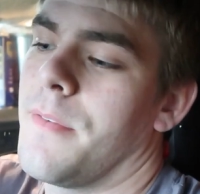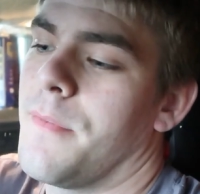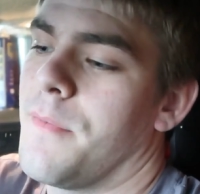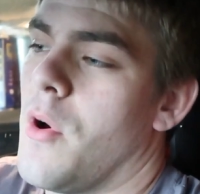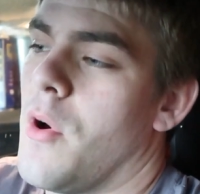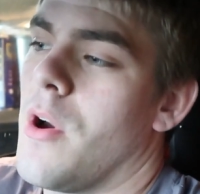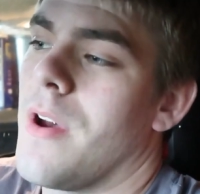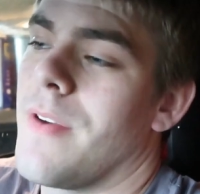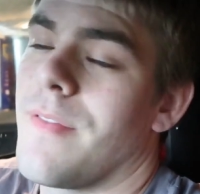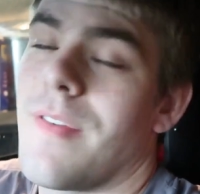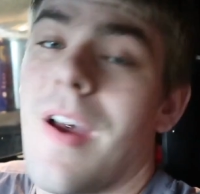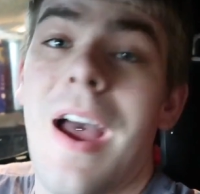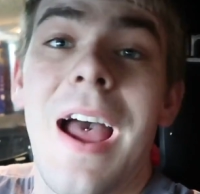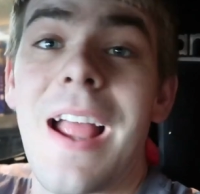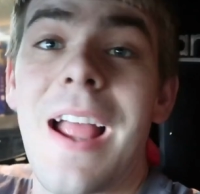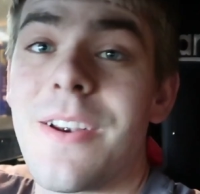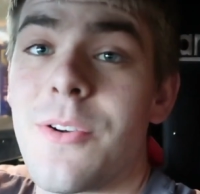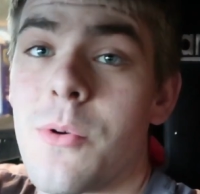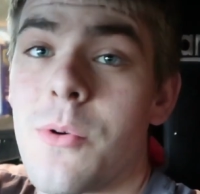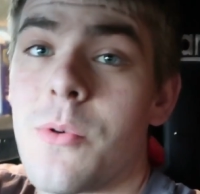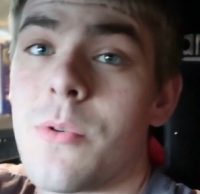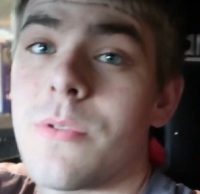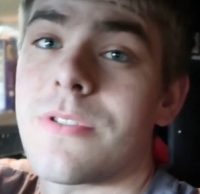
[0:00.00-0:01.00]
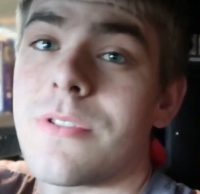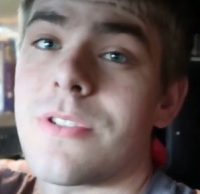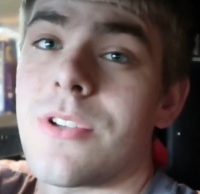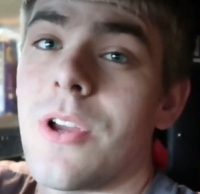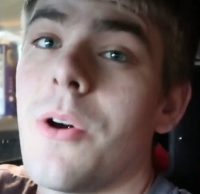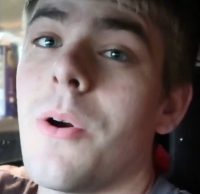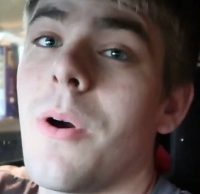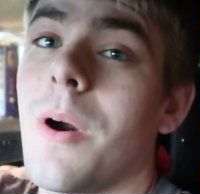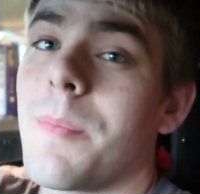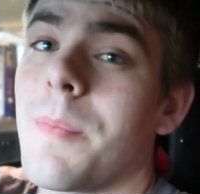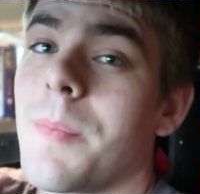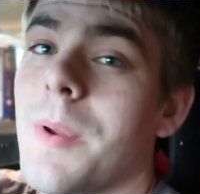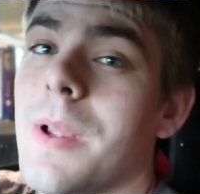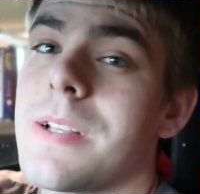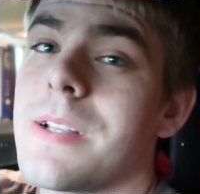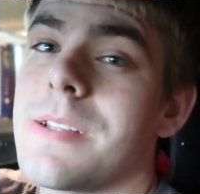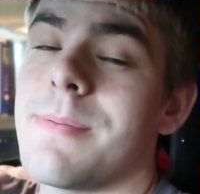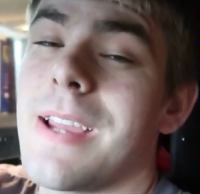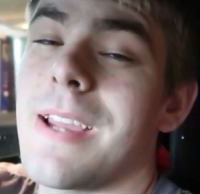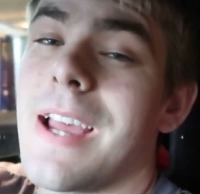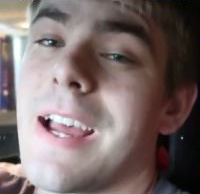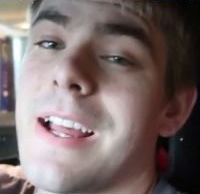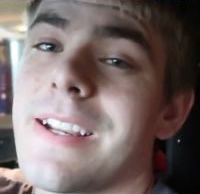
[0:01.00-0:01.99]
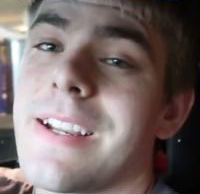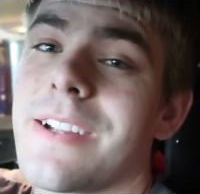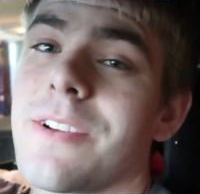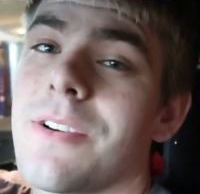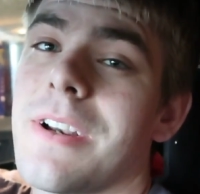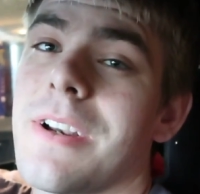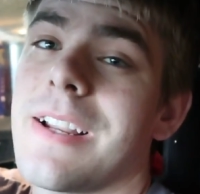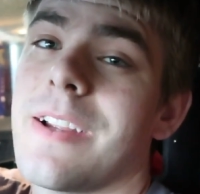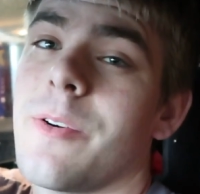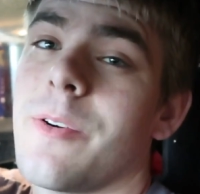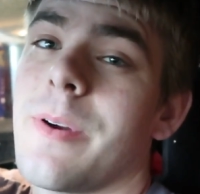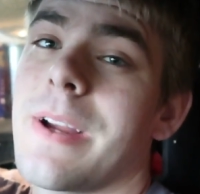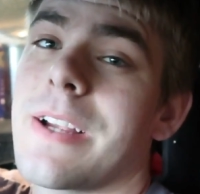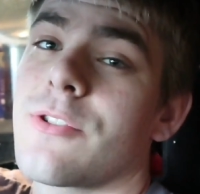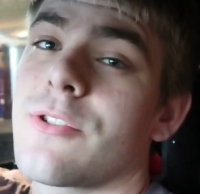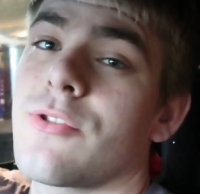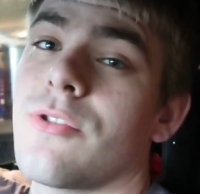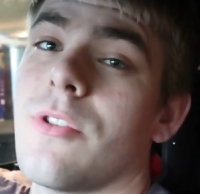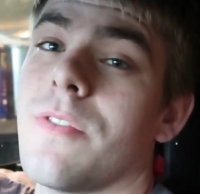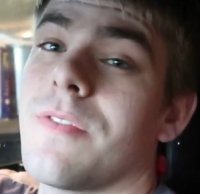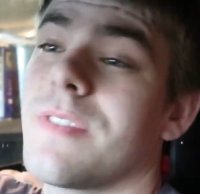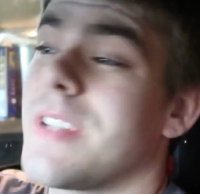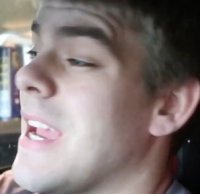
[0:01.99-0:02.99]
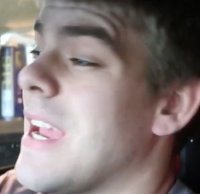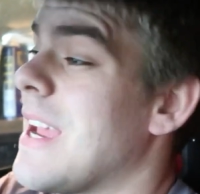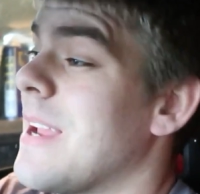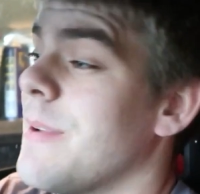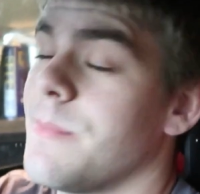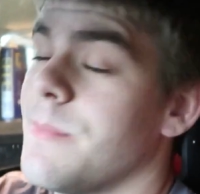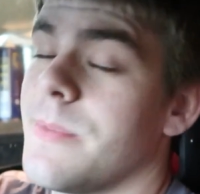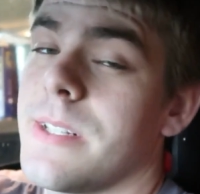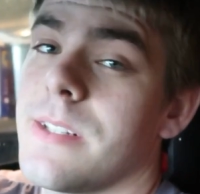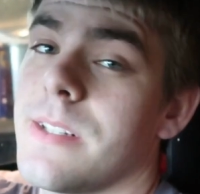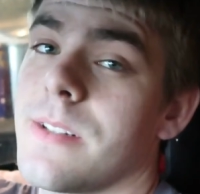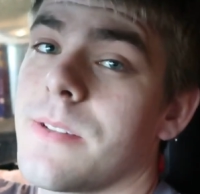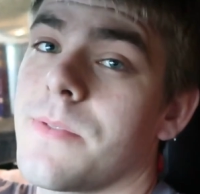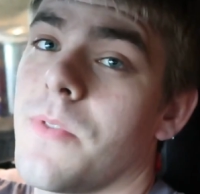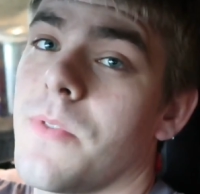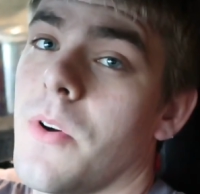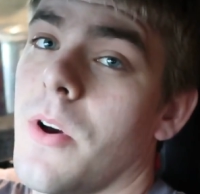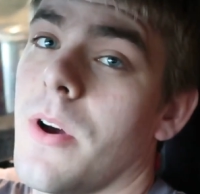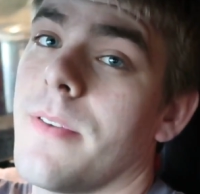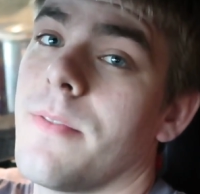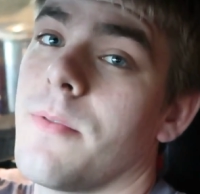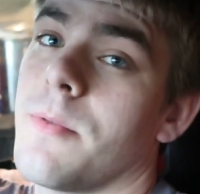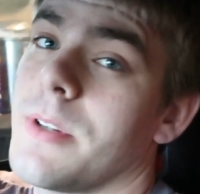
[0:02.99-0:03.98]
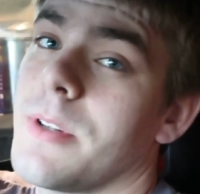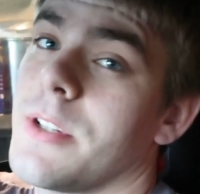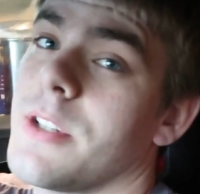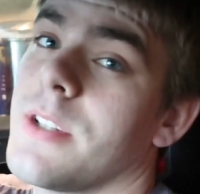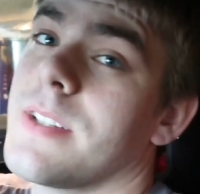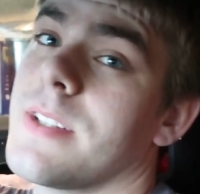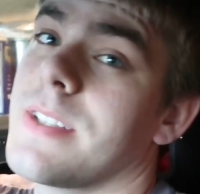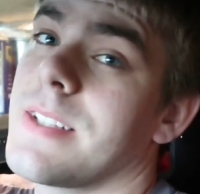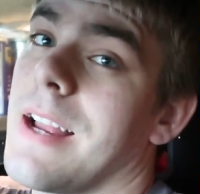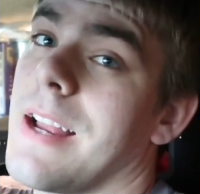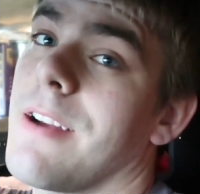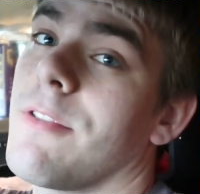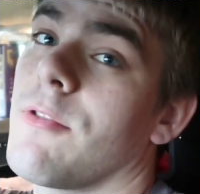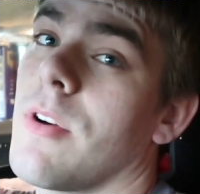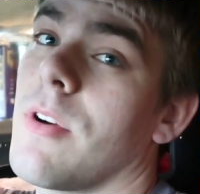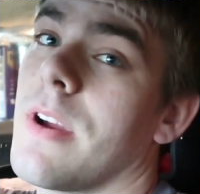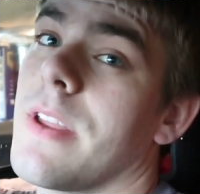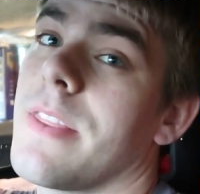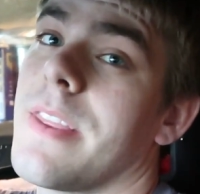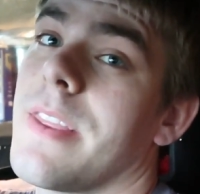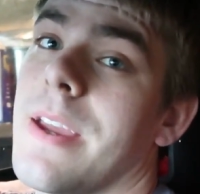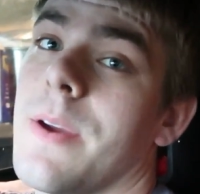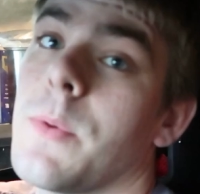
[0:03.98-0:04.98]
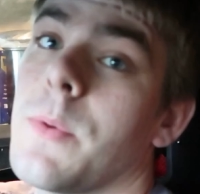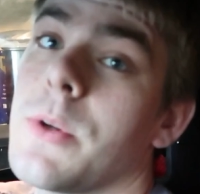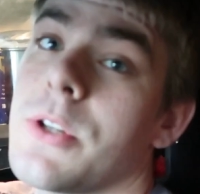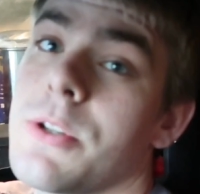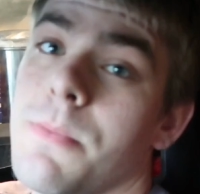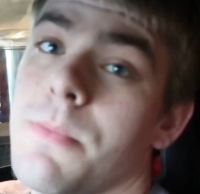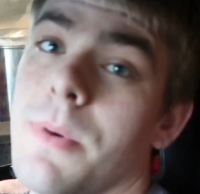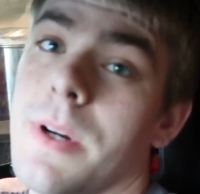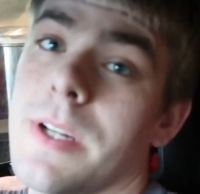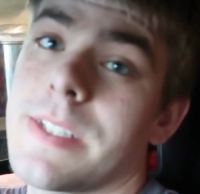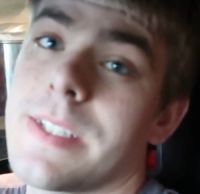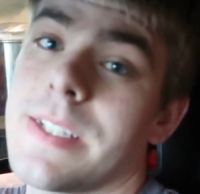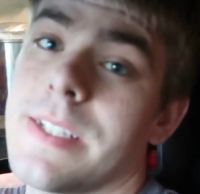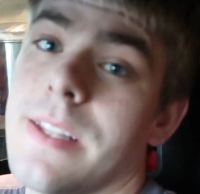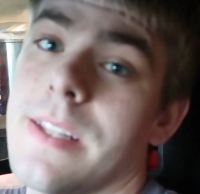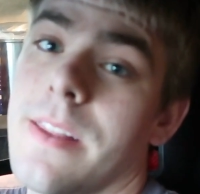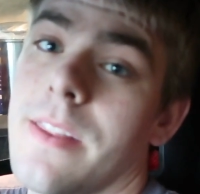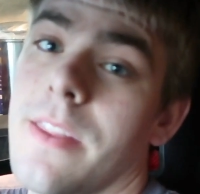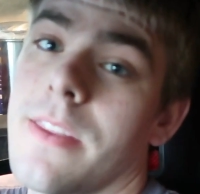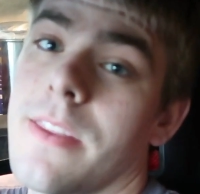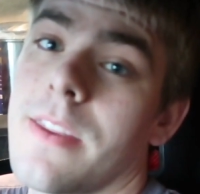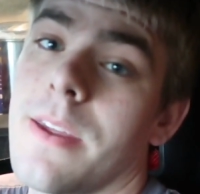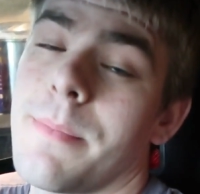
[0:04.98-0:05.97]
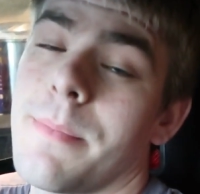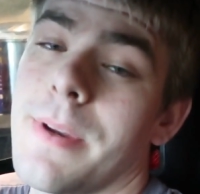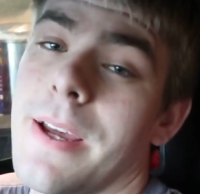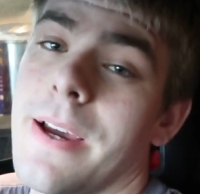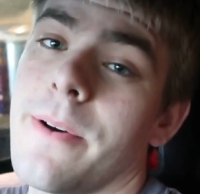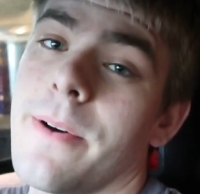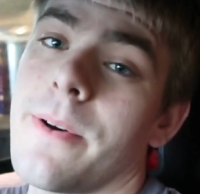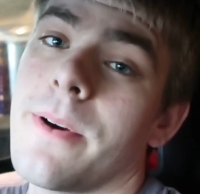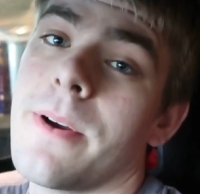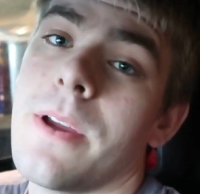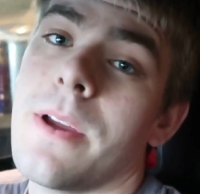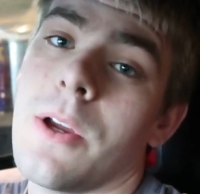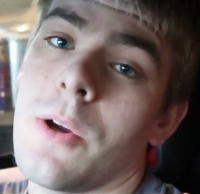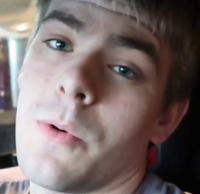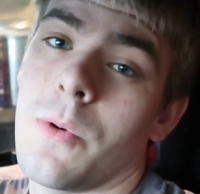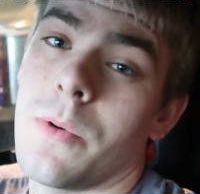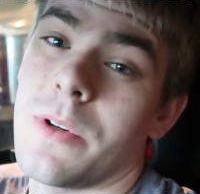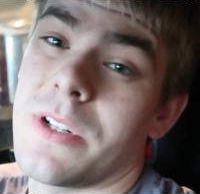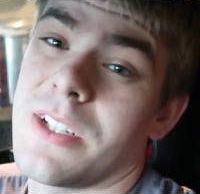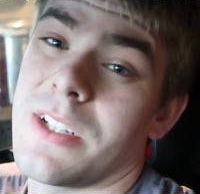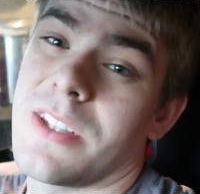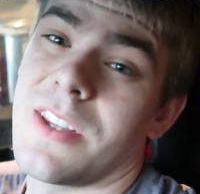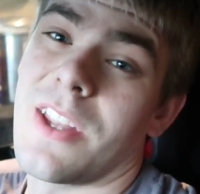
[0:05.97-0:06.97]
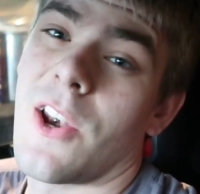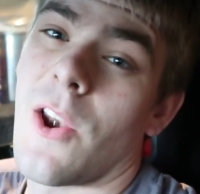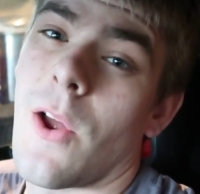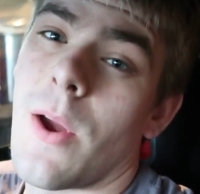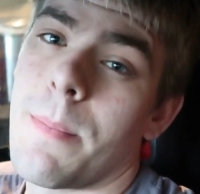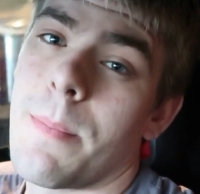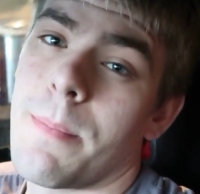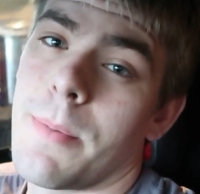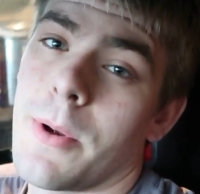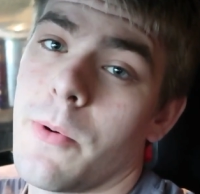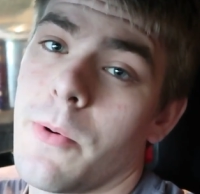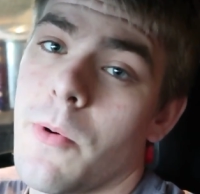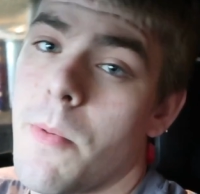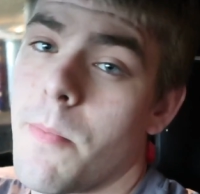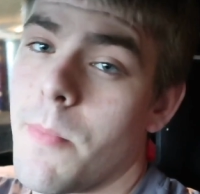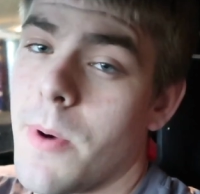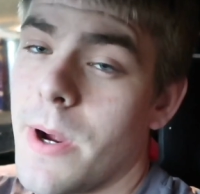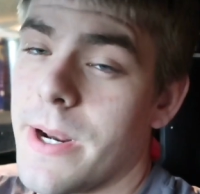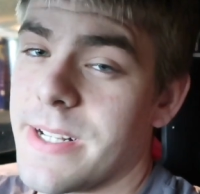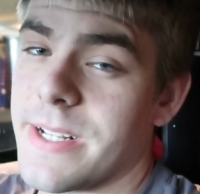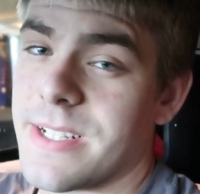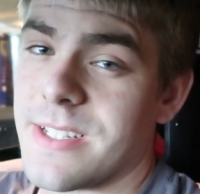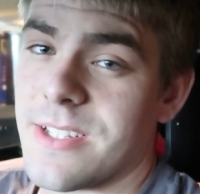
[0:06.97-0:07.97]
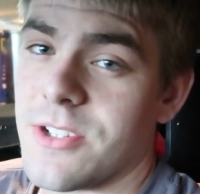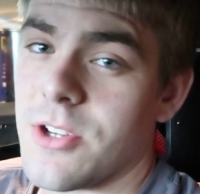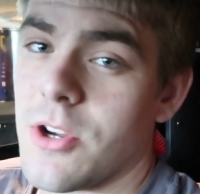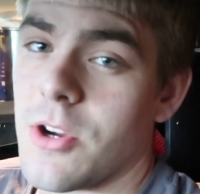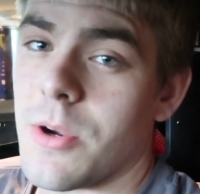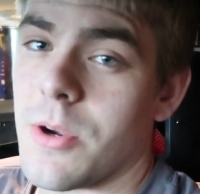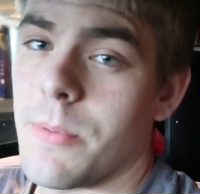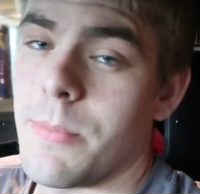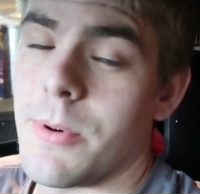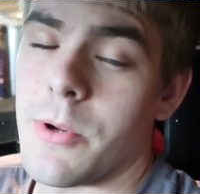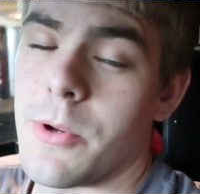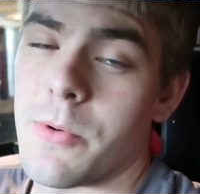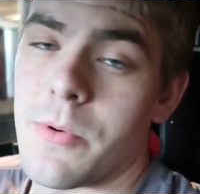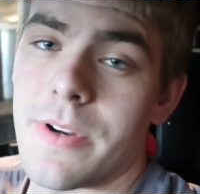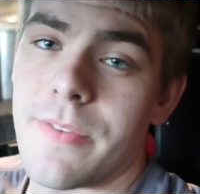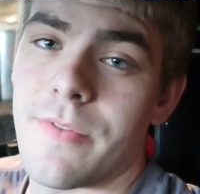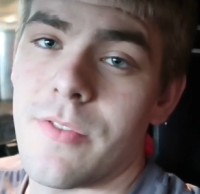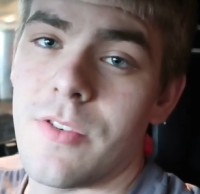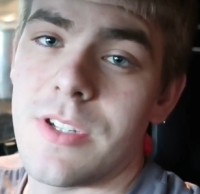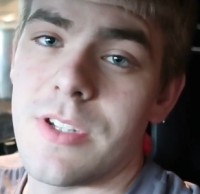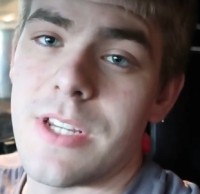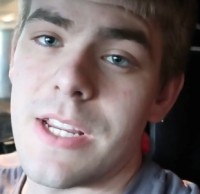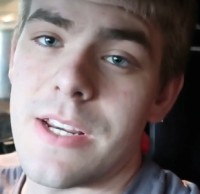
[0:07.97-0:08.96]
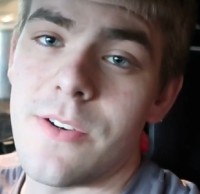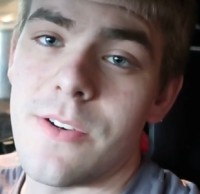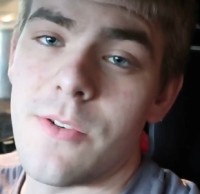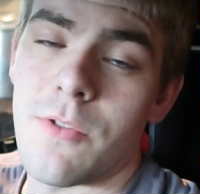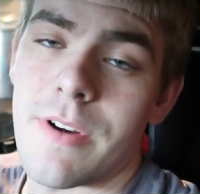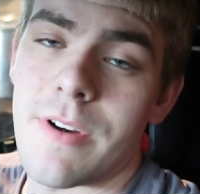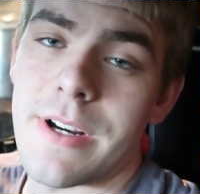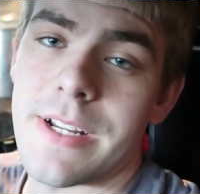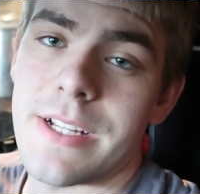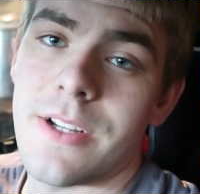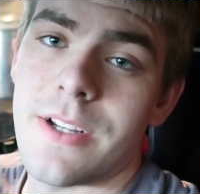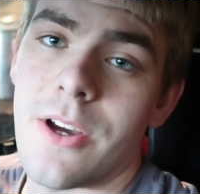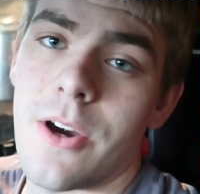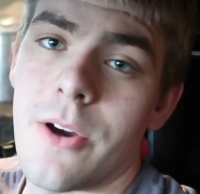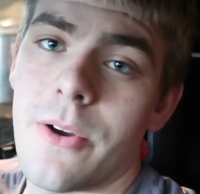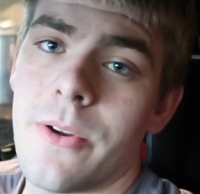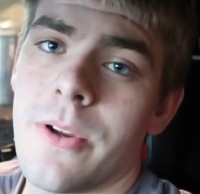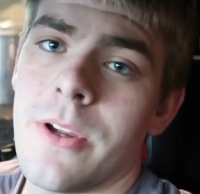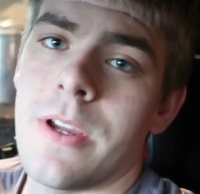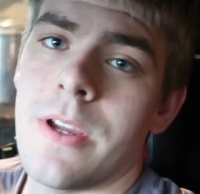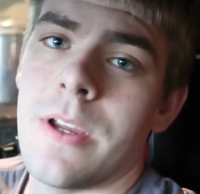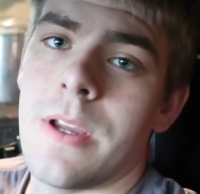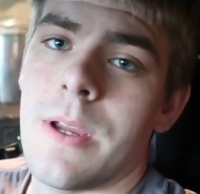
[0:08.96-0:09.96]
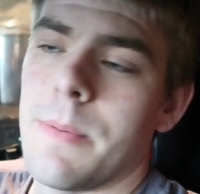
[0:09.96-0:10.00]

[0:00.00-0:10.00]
5. And also I'm going to be adding on a little extra of Tamzin's 5, which is sat right there, which you might have seen in the thumbnail, which is the light blue one. Mine is the darker blue one if you didn't already know.